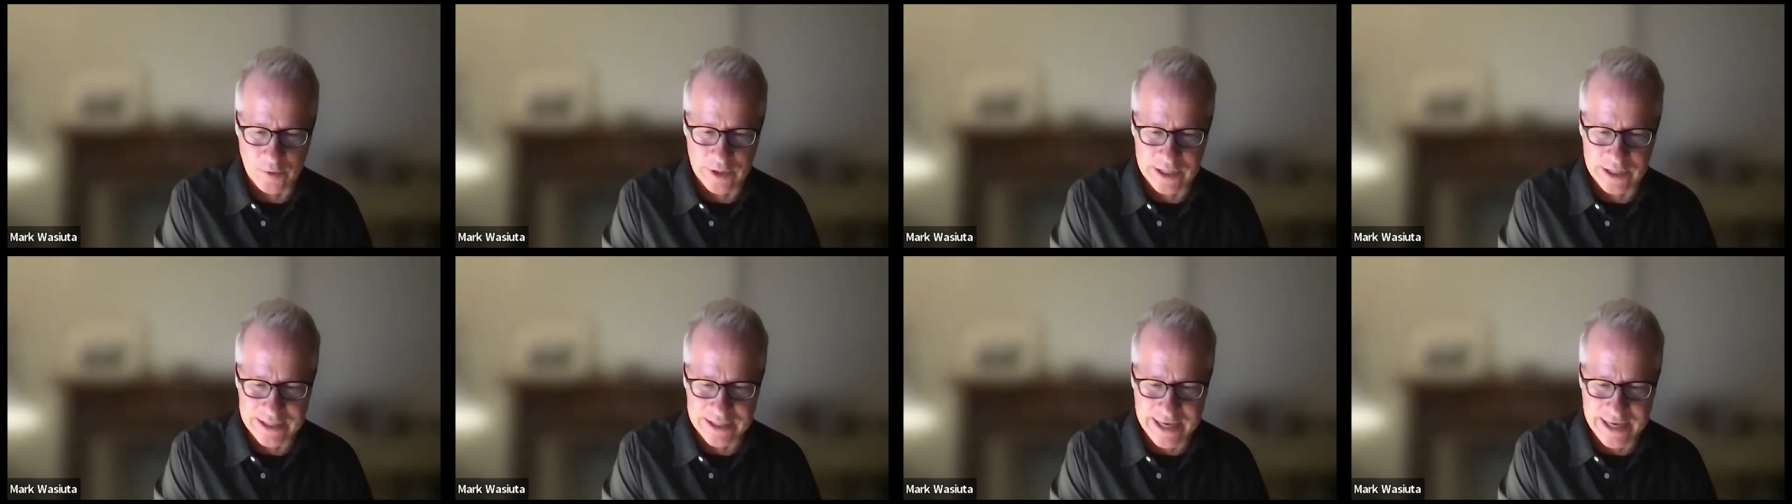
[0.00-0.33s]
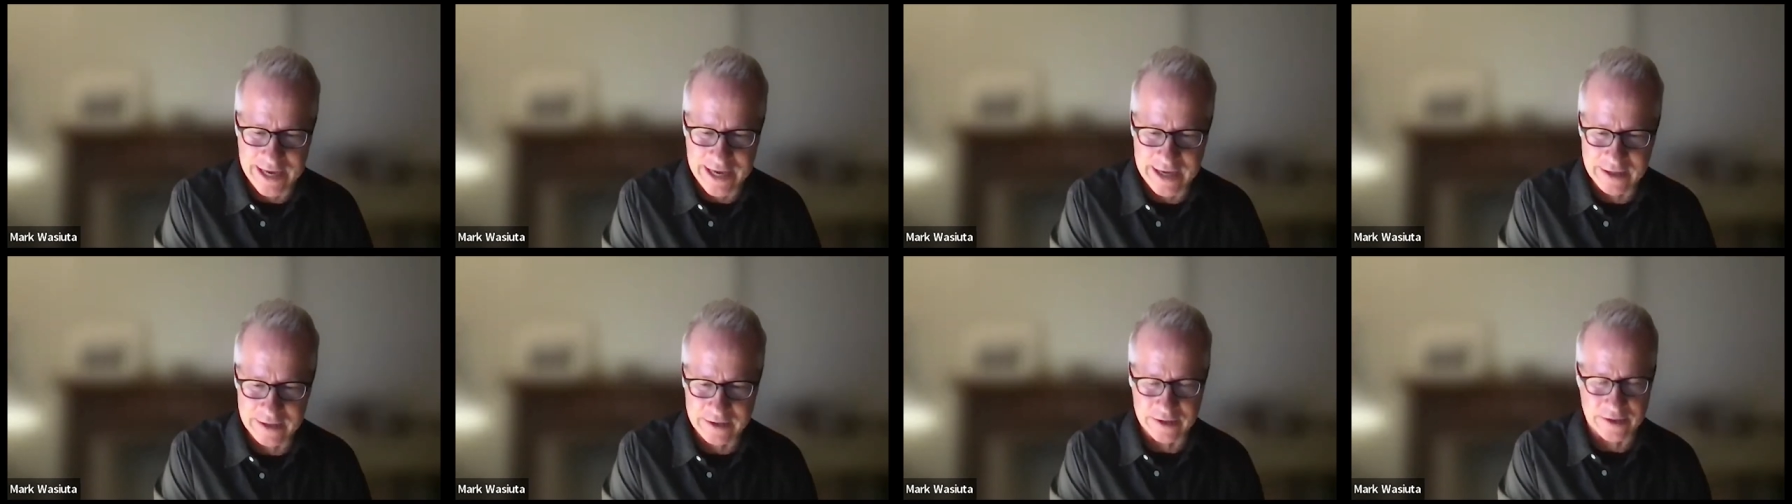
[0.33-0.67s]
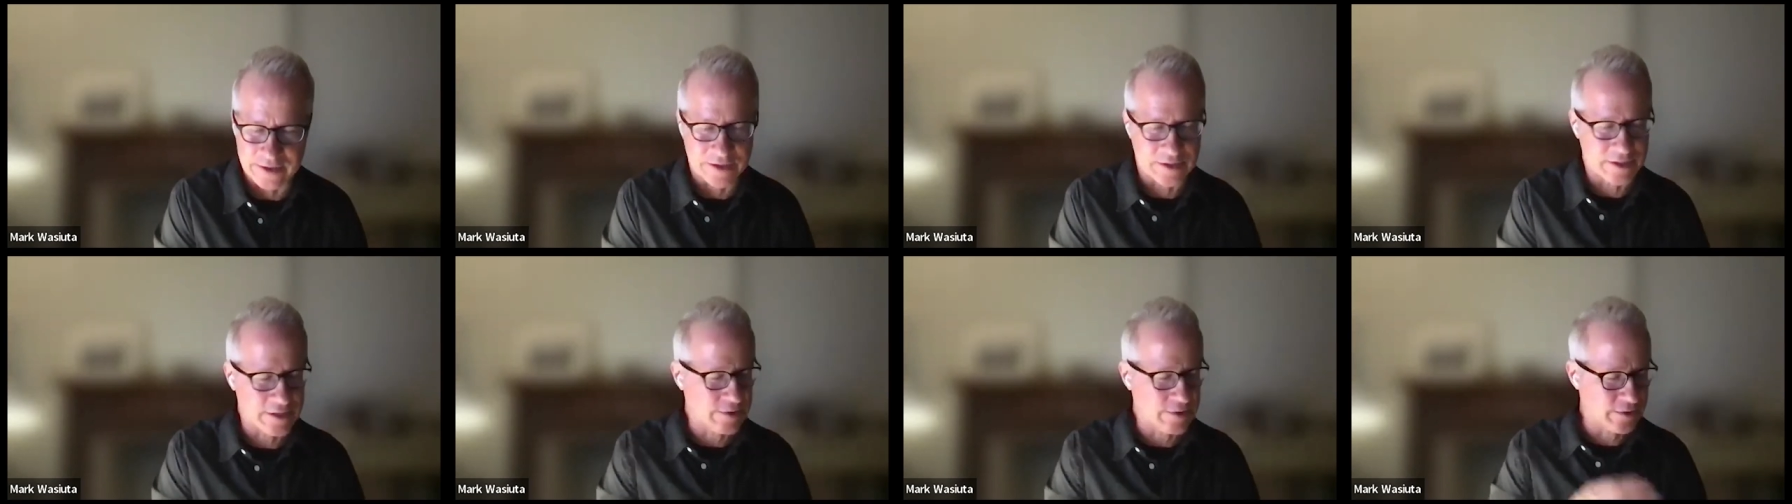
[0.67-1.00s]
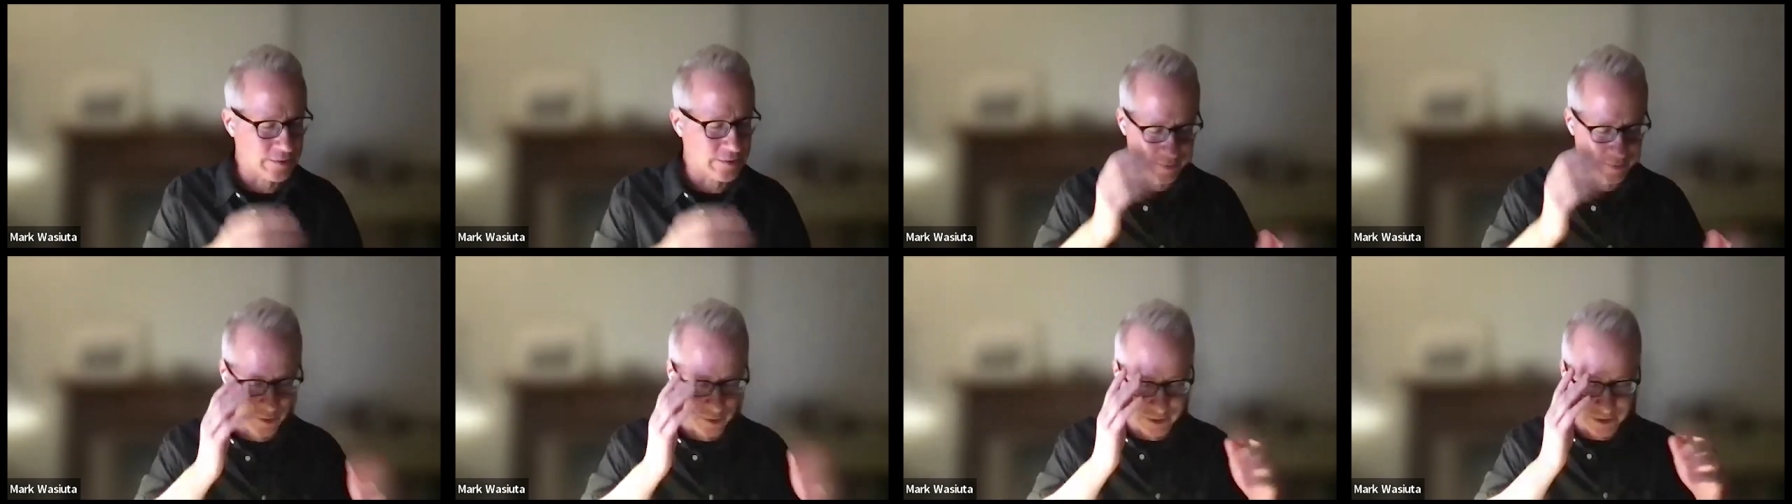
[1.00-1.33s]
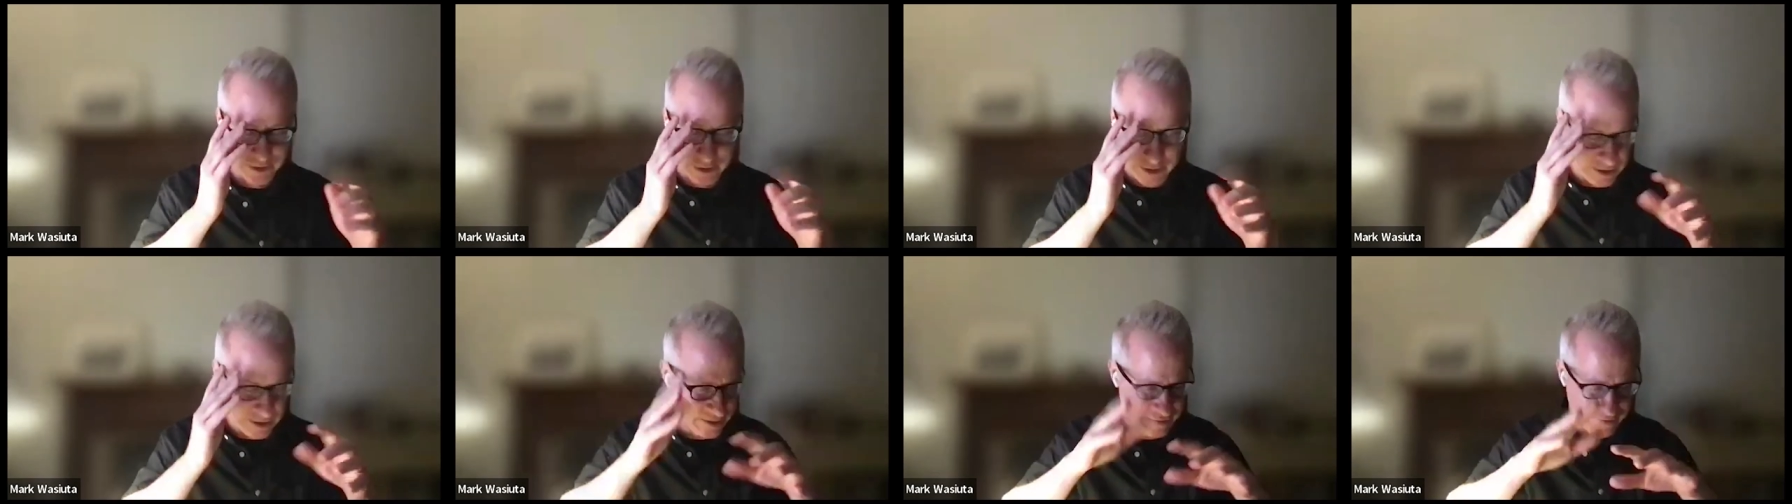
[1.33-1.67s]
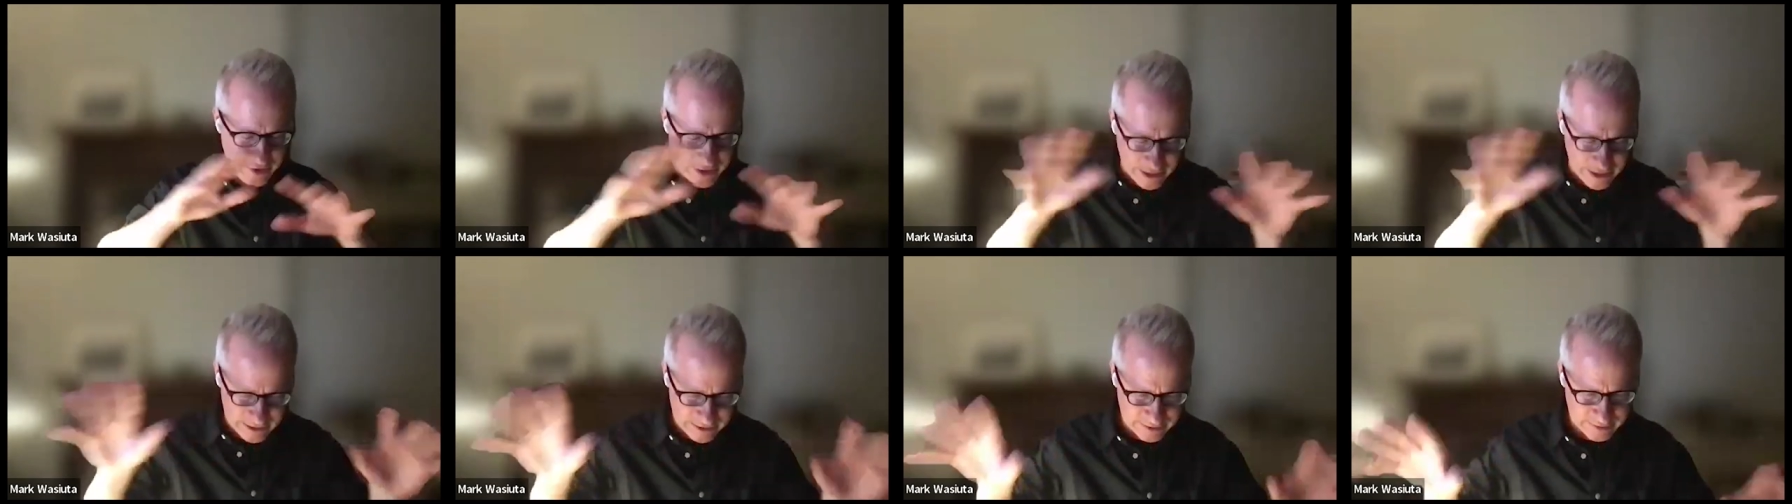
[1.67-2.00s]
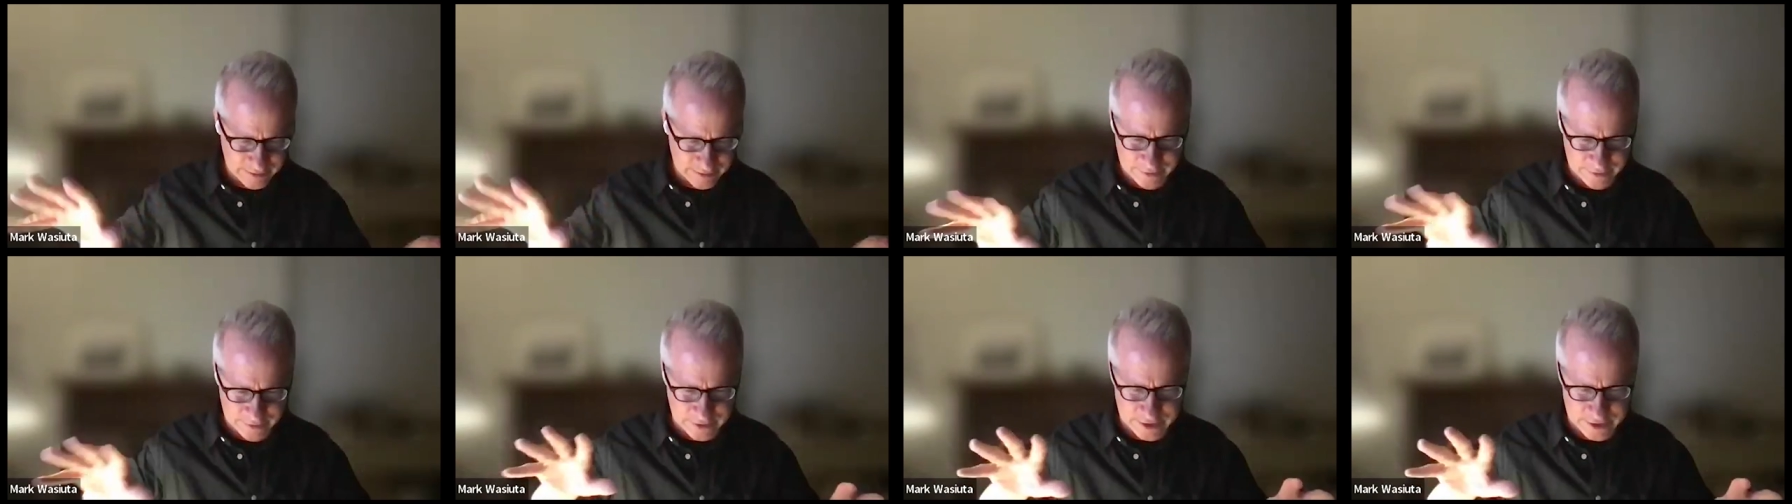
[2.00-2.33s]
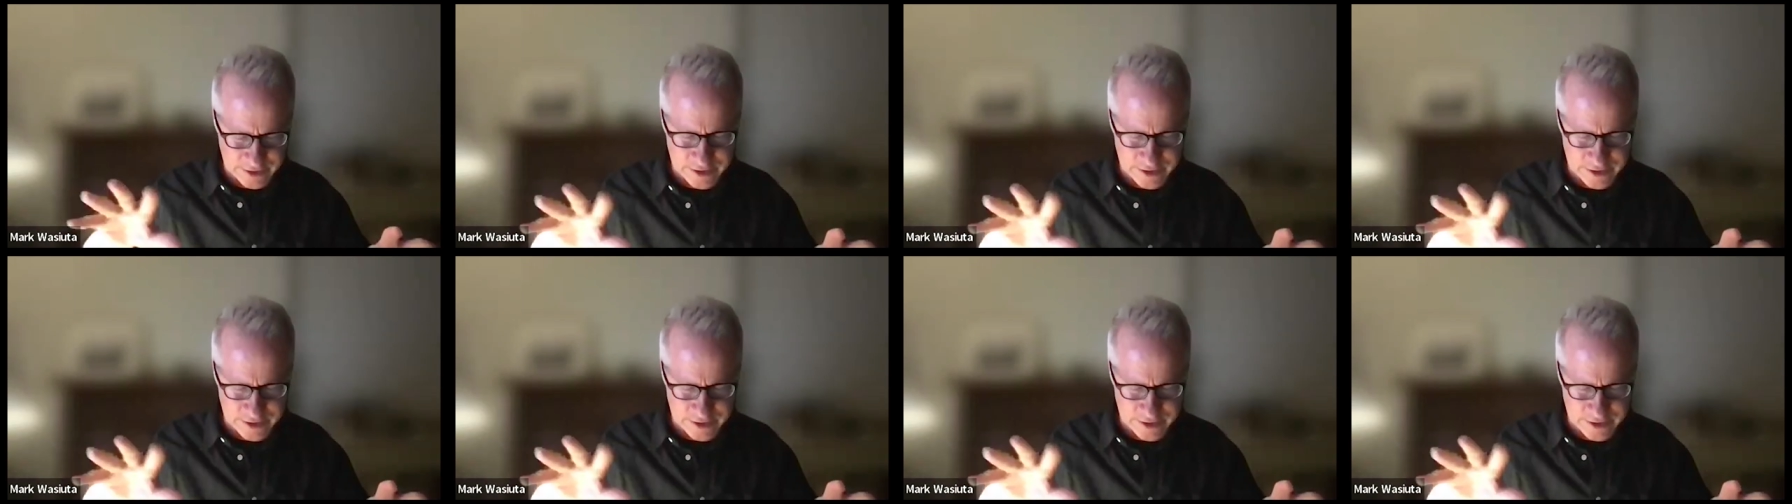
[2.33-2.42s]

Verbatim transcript: or as editors, or or to define